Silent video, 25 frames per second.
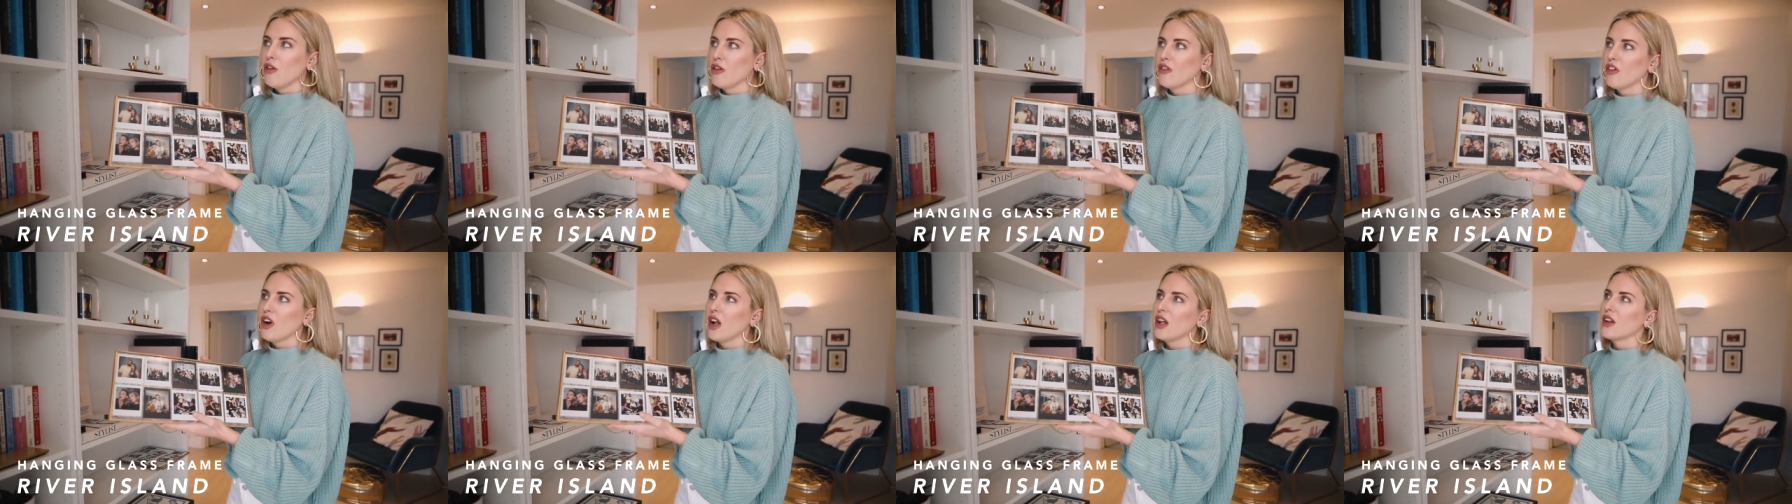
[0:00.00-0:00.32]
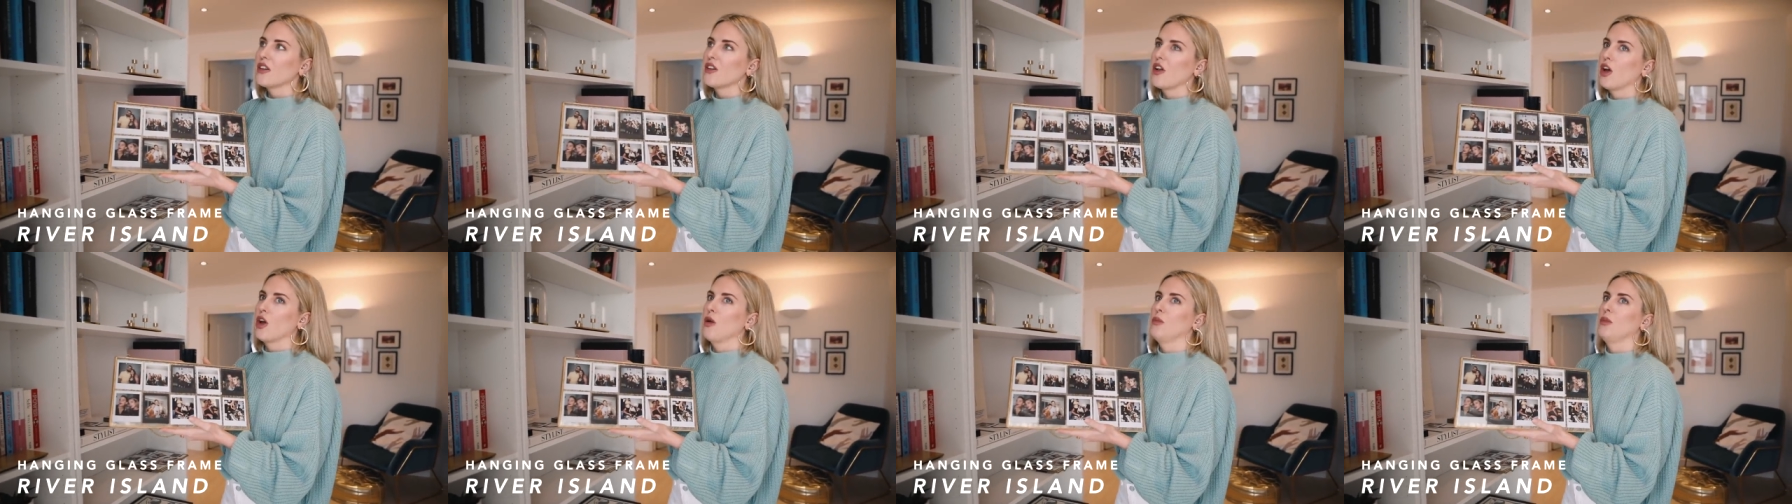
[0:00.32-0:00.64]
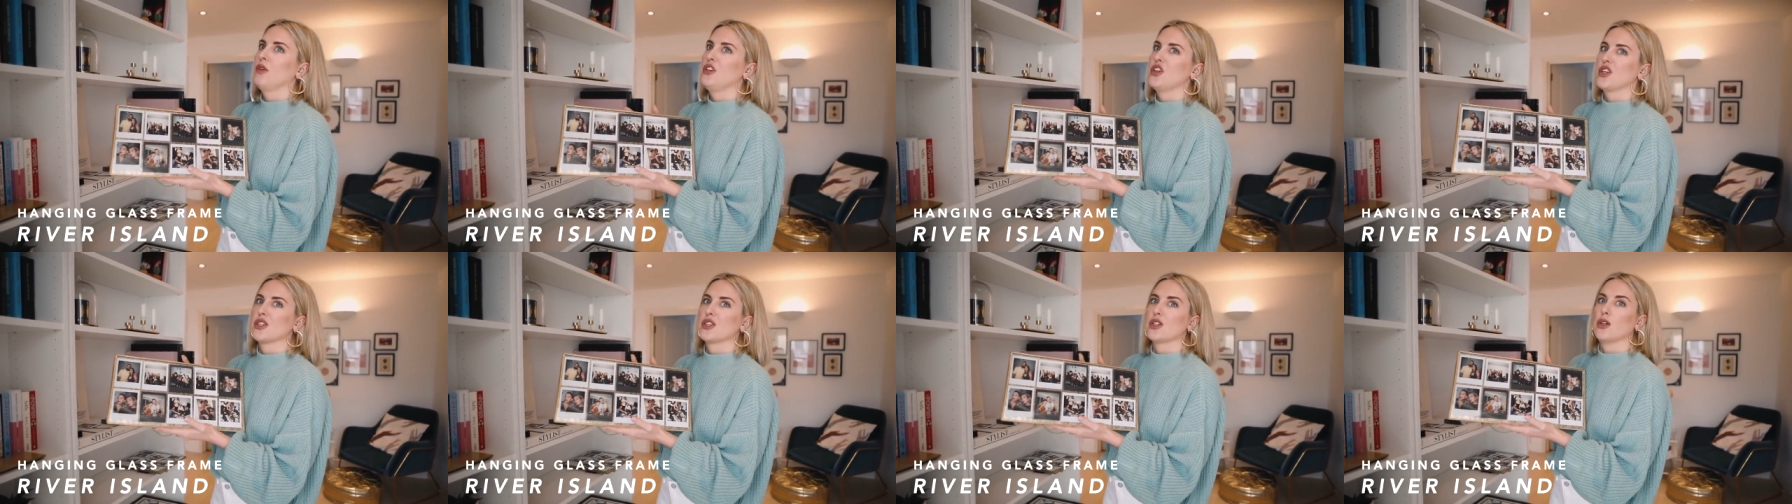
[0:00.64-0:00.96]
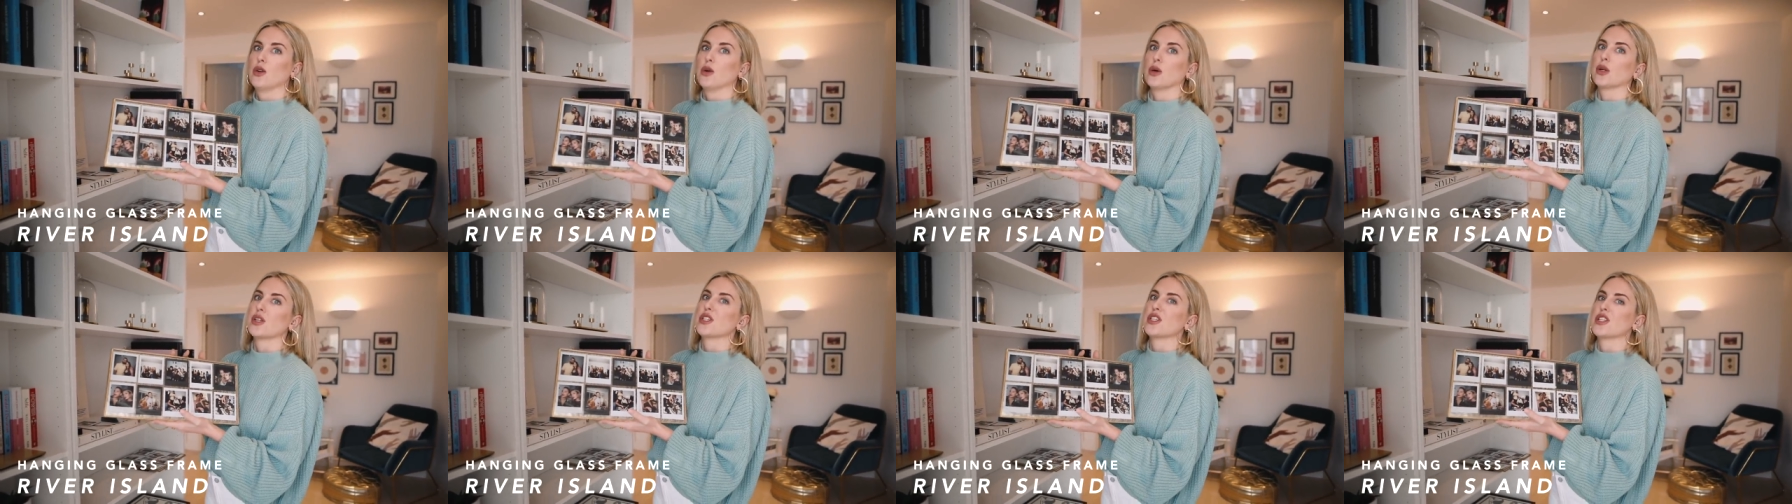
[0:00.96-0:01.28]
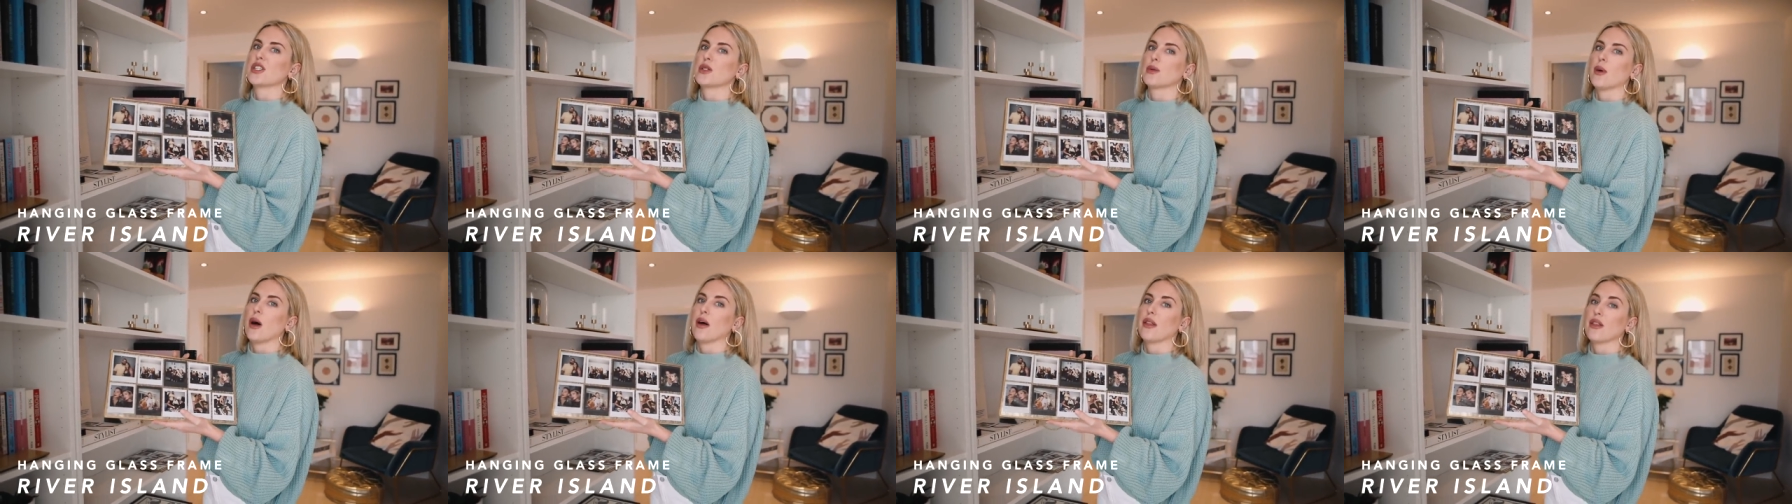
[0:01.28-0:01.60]
River Island Home just launched
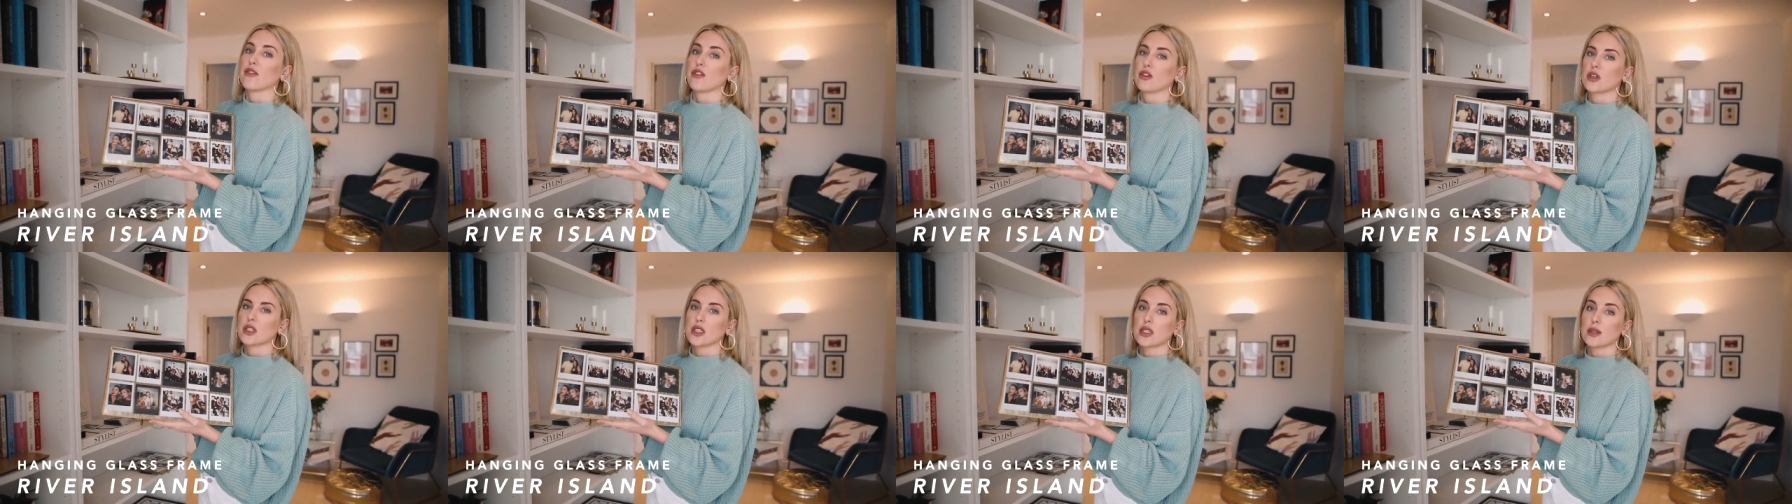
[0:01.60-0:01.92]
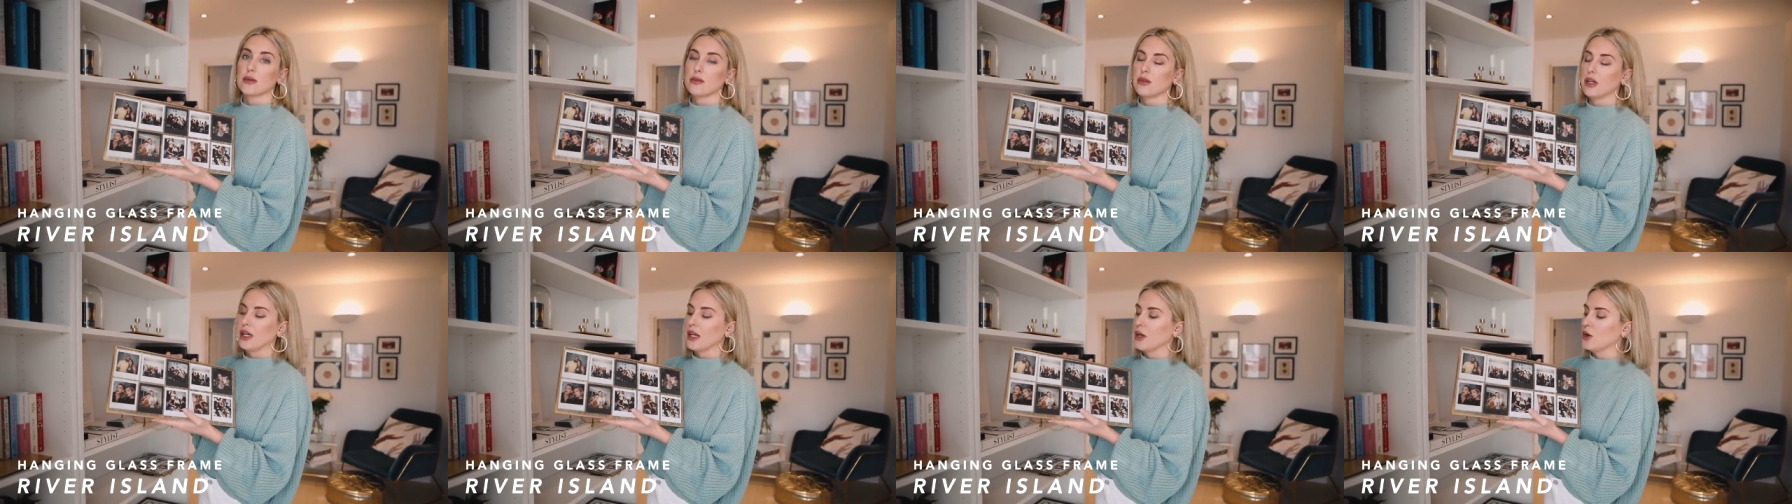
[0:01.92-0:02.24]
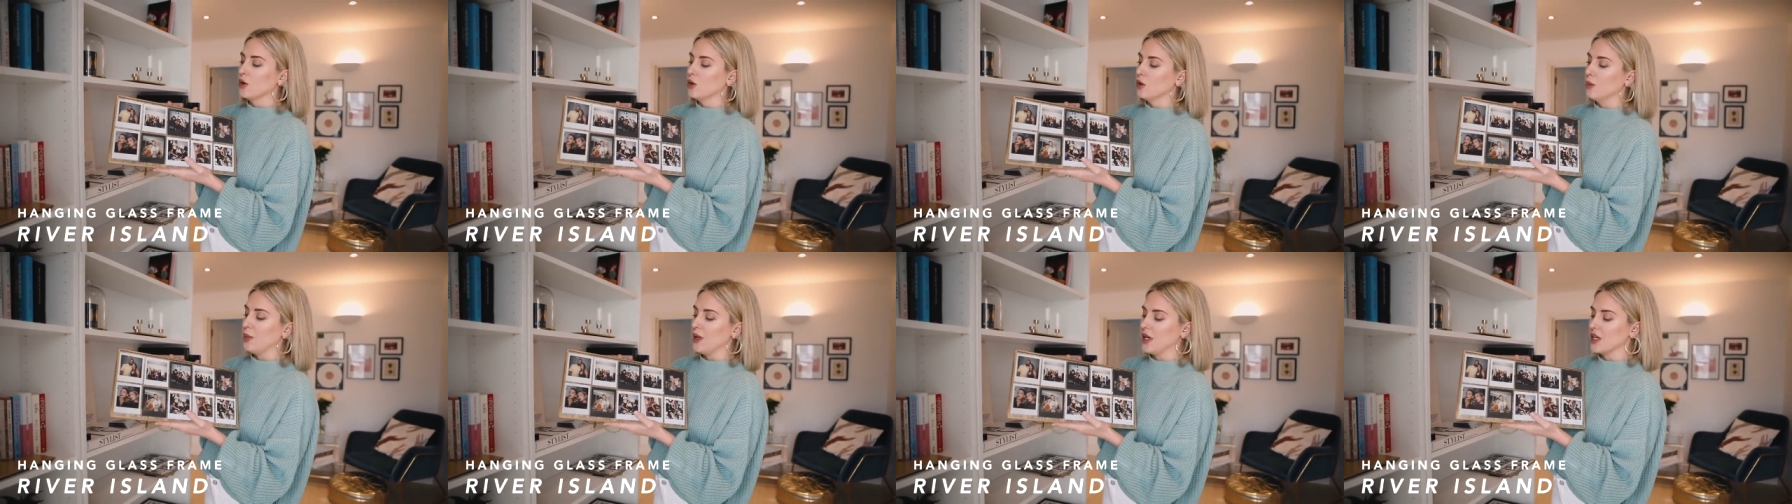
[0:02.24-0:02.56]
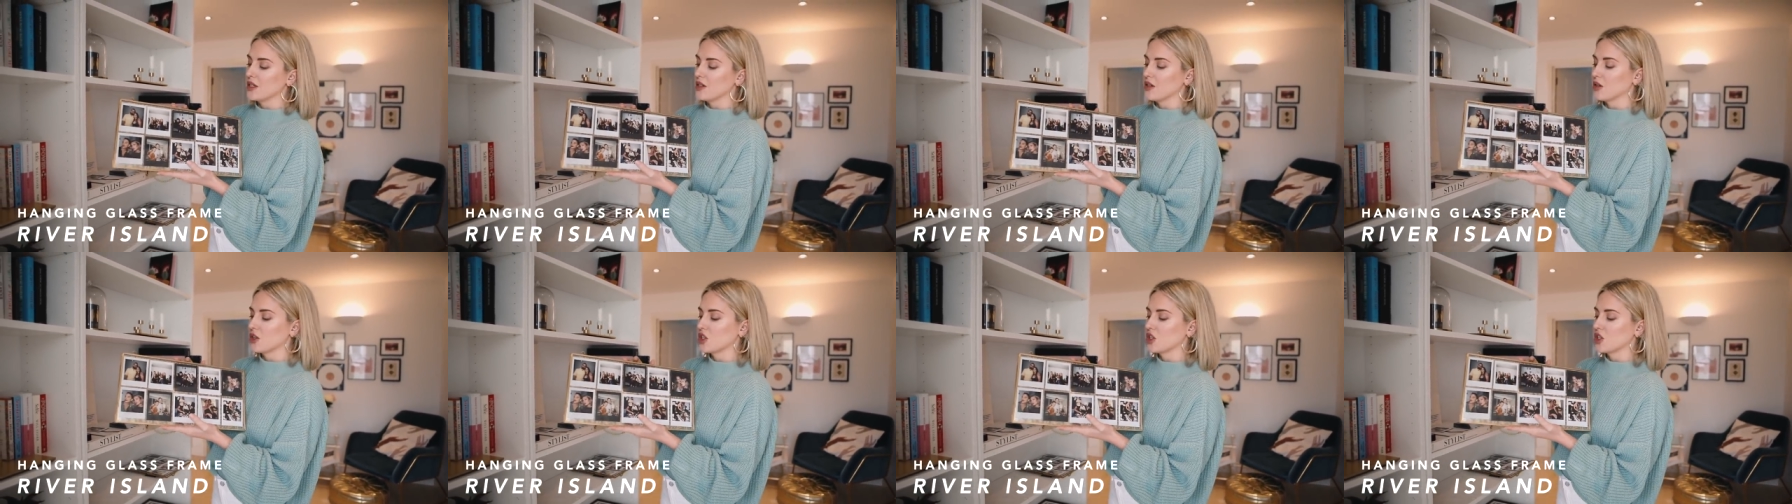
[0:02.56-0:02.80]
as well, and they've got some really cool bits.